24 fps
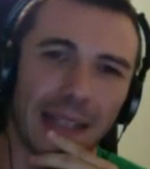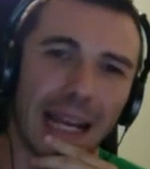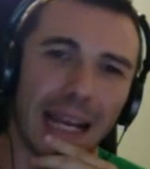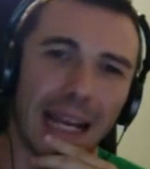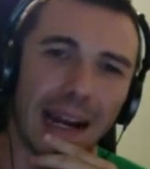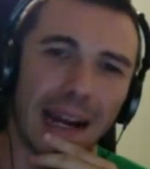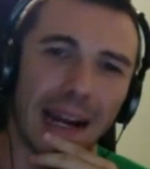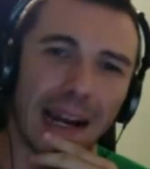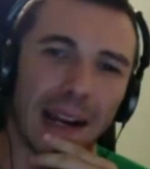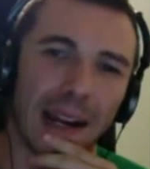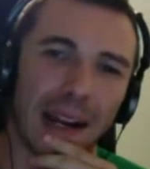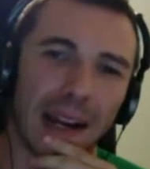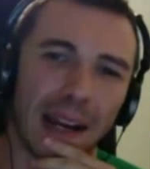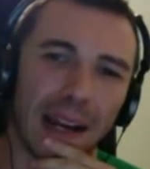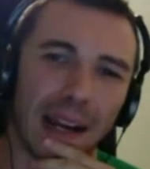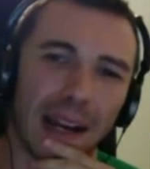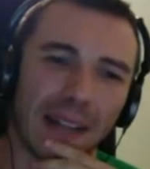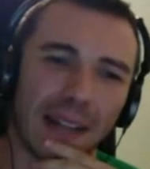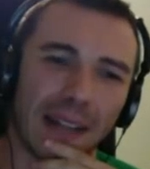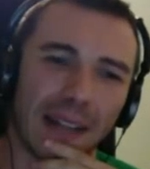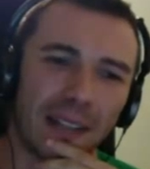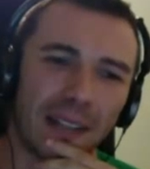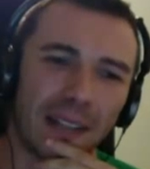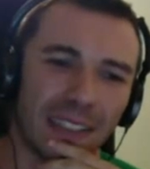are
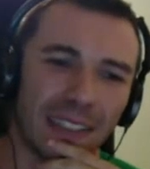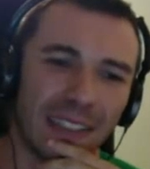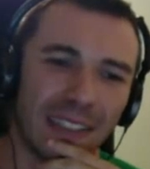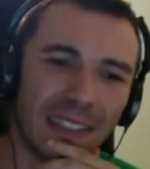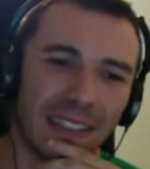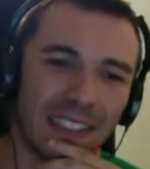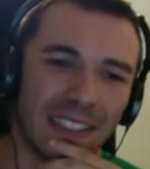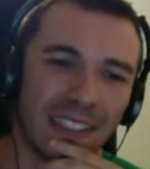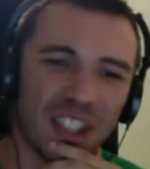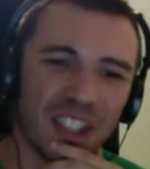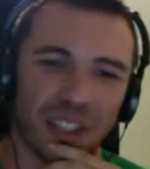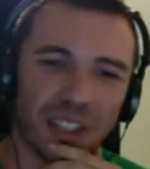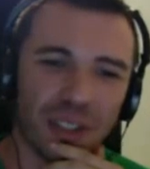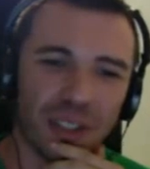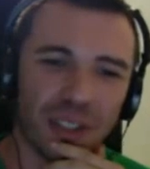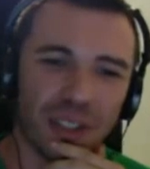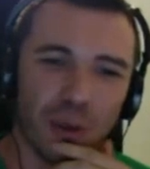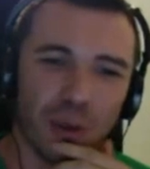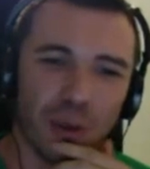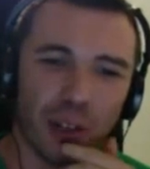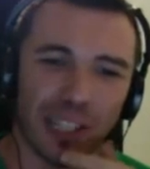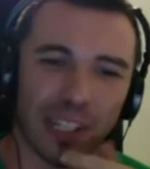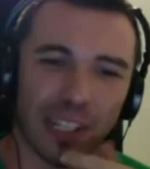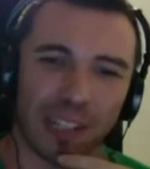not the teachers
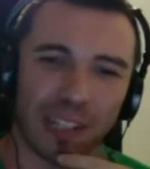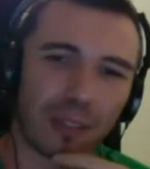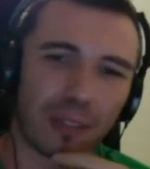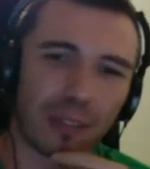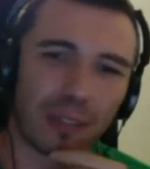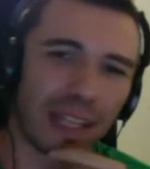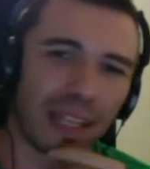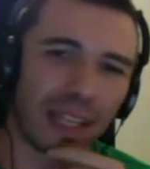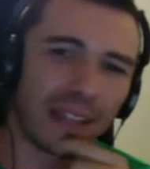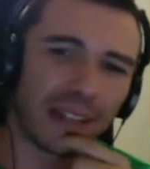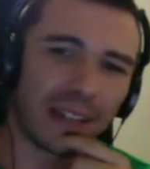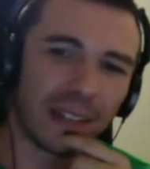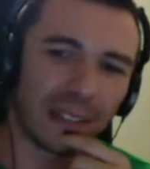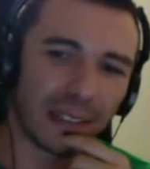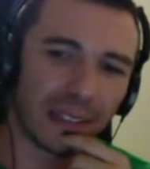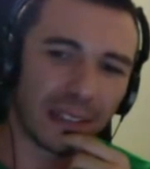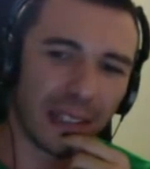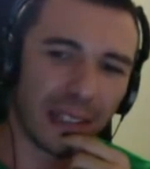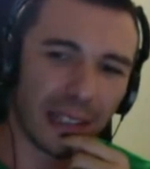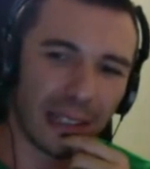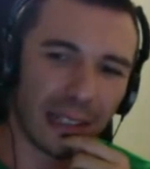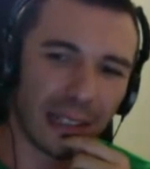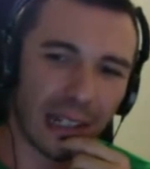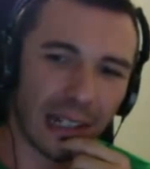working together?
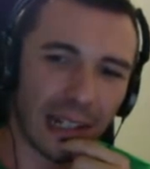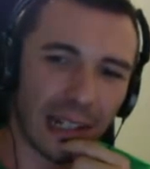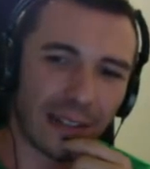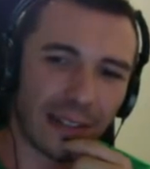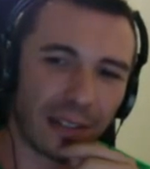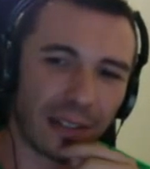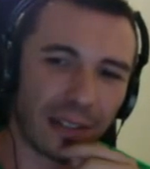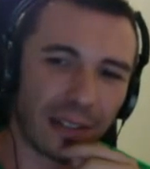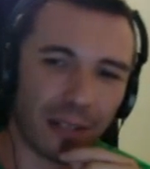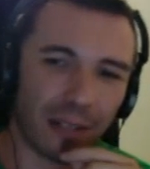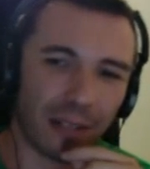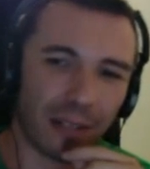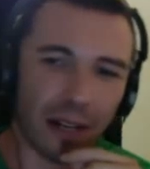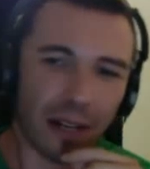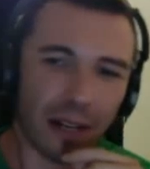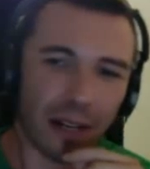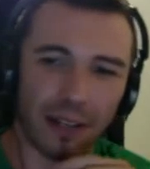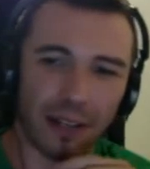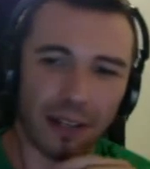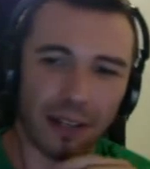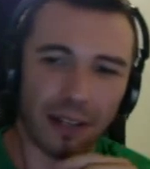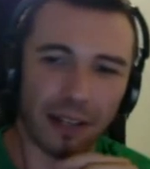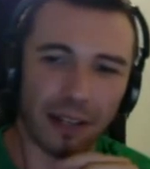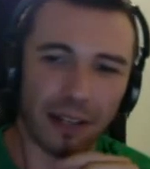Are they
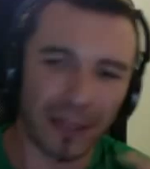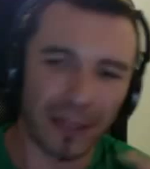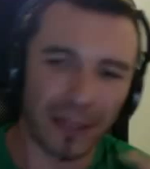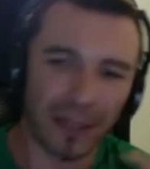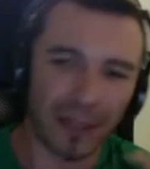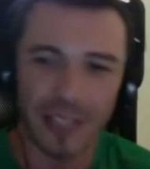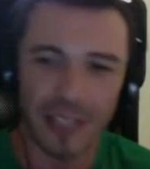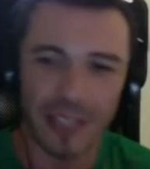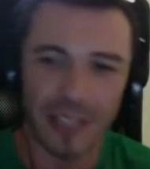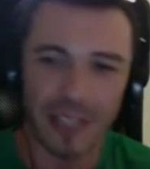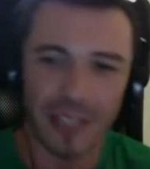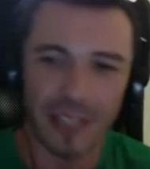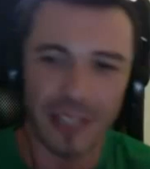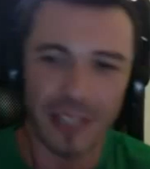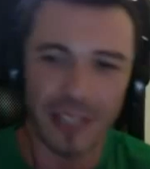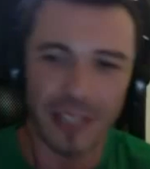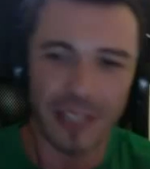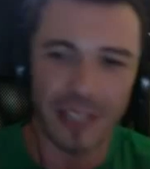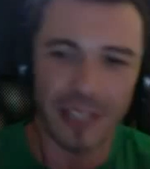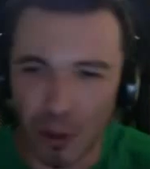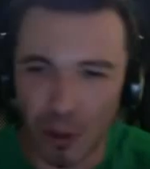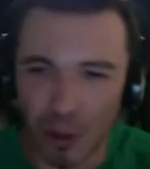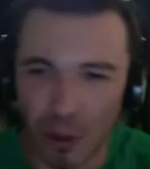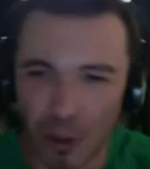are each one working
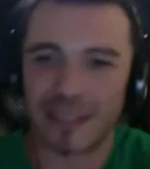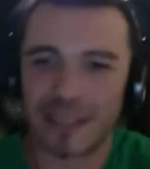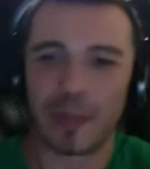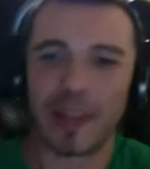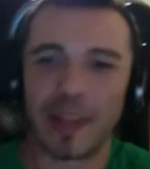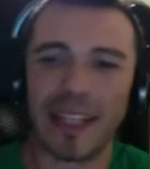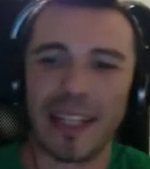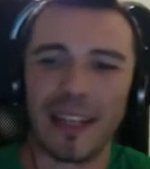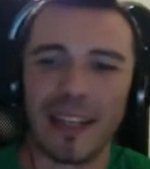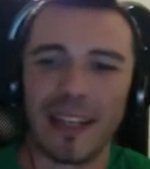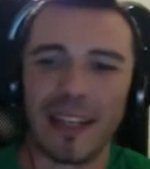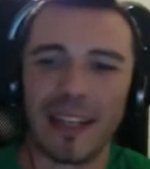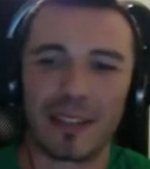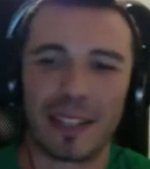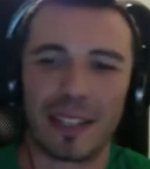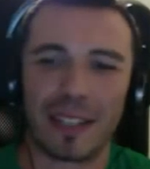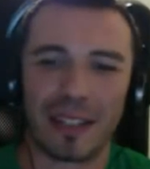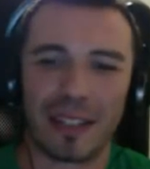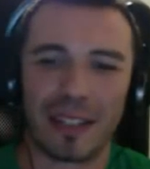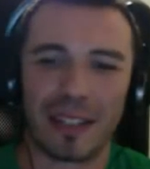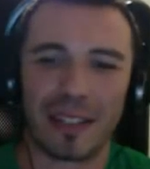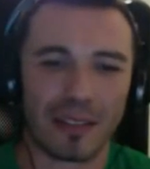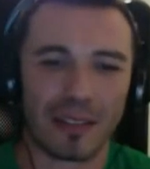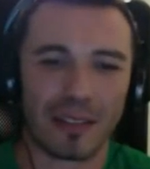separately on their
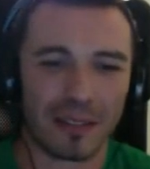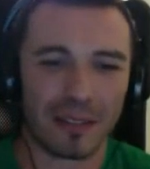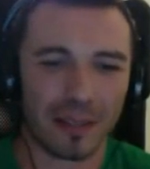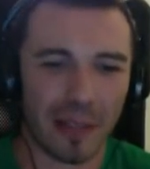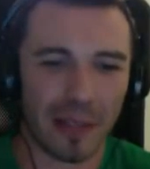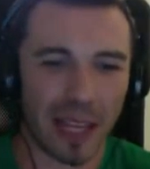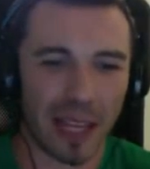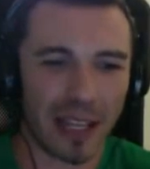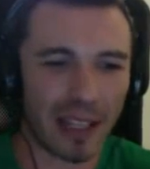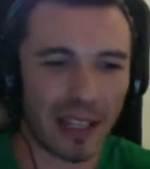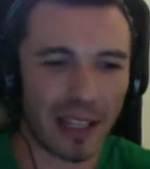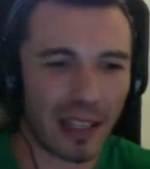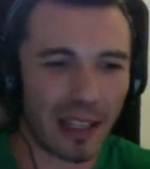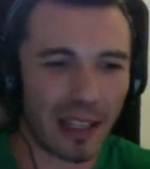own thing?